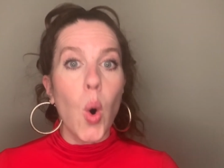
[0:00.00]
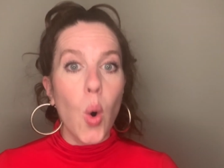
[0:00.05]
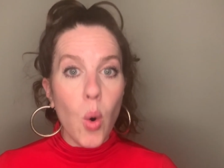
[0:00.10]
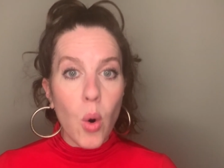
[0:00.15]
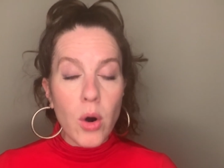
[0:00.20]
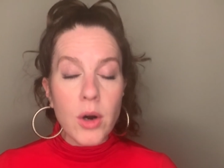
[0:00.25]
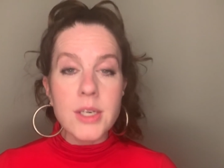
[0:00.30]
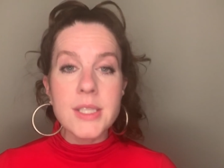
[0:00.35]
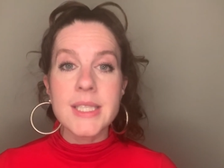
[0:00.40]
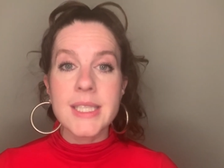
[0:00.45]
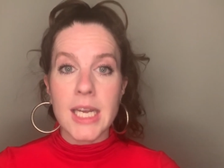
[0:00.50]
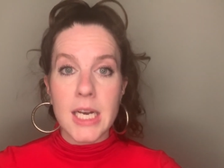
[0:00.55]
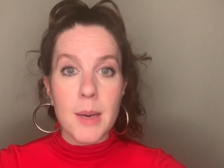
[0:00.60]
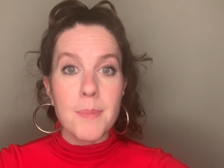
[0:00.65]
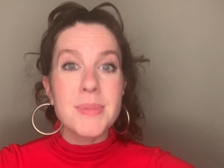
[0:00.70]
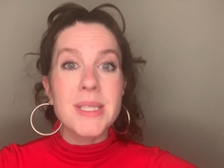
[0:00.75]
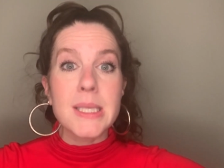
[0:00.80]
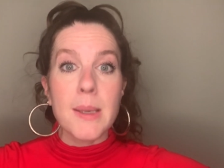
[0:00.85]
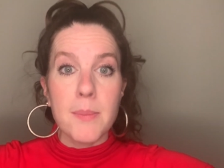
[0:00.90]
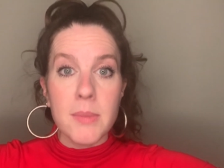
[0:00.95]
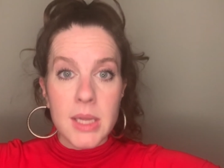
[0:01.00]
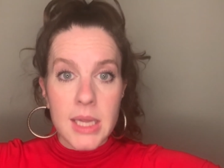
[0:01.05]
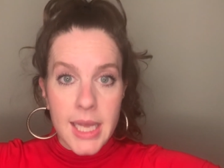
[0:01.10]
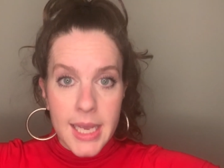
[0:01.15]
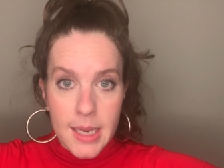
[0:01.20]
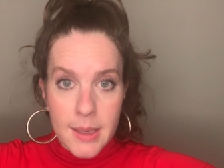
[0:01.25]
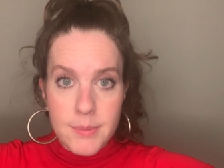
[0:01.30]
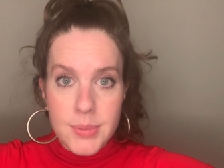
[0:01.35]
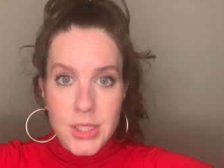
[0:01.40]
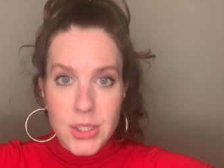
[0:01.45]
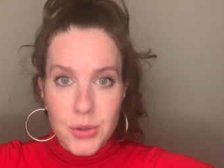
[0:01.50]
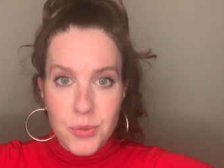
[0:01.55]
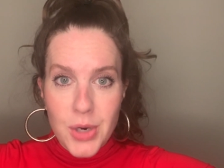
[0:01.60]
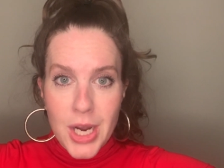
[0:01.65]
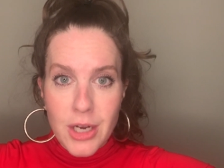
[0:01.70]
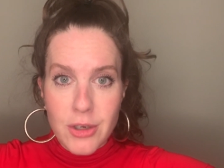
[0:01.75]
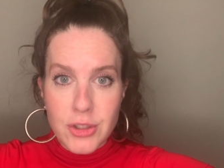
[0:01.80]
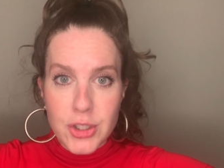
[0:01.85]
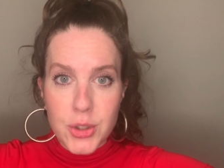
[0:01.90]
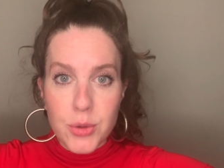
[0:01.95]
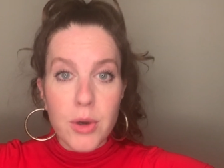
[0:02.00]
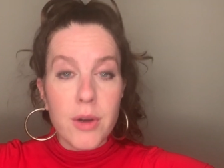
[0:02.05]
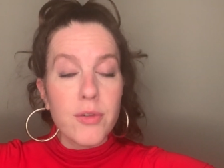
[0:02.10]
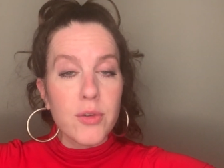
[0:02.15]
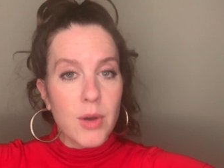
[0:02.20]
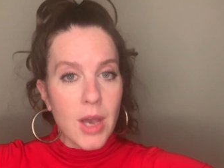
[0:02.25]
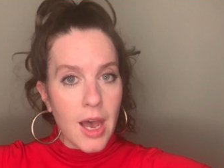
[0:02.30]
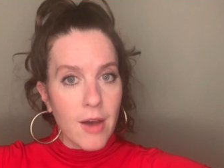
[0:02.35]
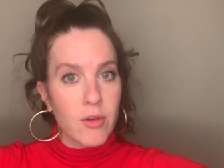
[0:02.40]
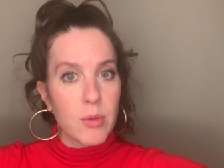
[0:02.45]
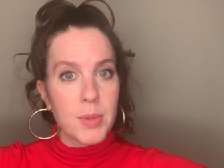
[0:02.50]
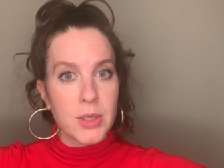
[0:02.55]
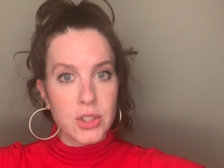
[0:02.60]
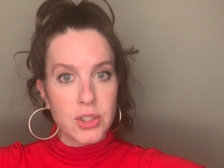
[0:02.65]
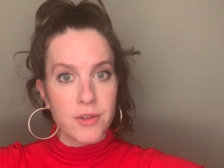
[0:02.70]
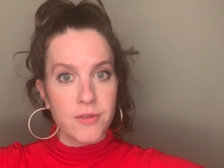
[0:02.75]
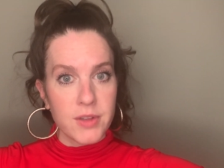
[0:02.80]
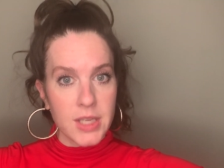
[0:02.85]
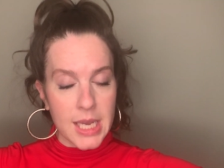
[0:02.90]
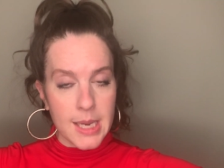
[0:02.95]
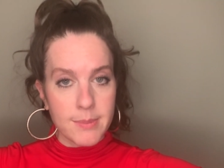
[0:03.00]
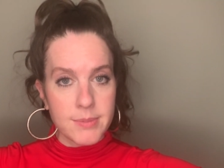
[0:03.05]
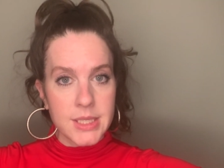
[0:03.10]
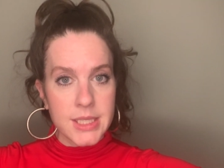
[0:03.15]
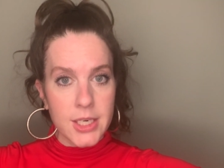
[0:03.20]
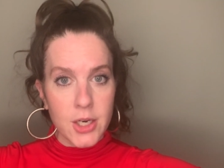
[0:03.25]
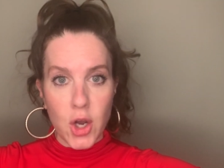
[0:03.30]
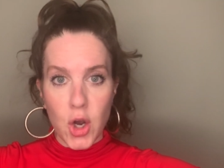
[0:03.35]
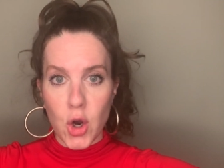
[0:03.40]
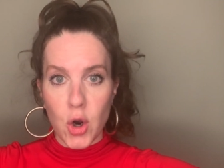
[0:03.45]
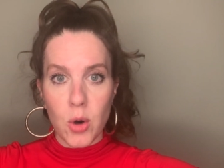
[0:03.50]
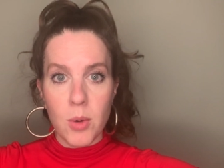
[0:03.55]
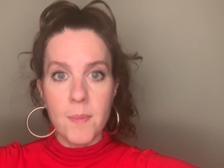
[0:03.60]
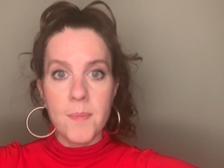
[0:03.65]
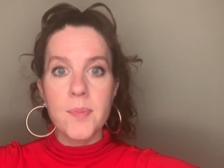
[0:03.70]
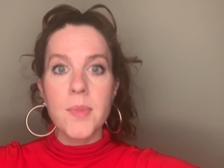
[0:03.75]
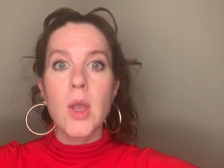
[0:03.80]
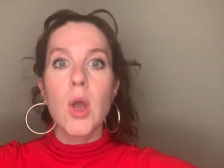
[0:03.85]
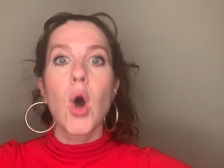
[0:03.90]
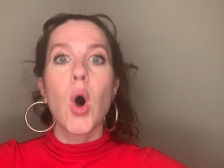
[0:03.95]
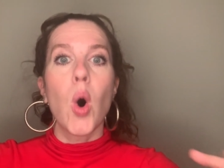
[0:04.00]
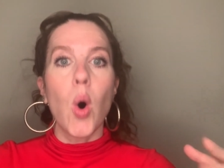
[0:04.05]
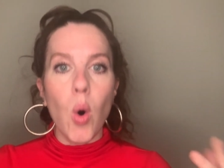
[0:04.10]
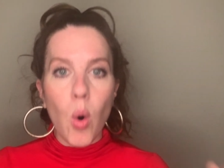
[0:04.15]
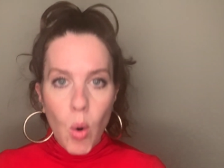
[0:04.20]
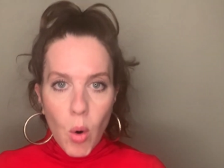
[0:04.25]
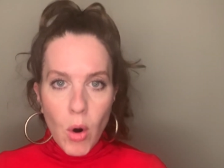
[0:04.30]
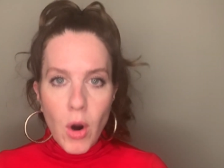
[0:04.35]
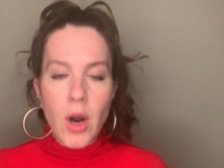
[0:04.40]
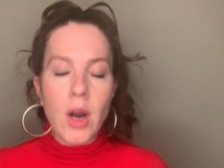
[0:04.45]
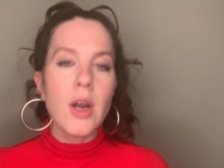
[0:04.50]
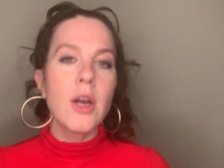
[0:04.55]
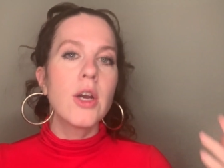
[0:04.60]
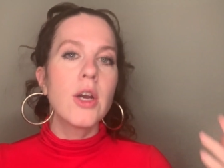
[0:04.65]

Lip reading: or set up some lamps around you if you have a bunch of lamps at home, or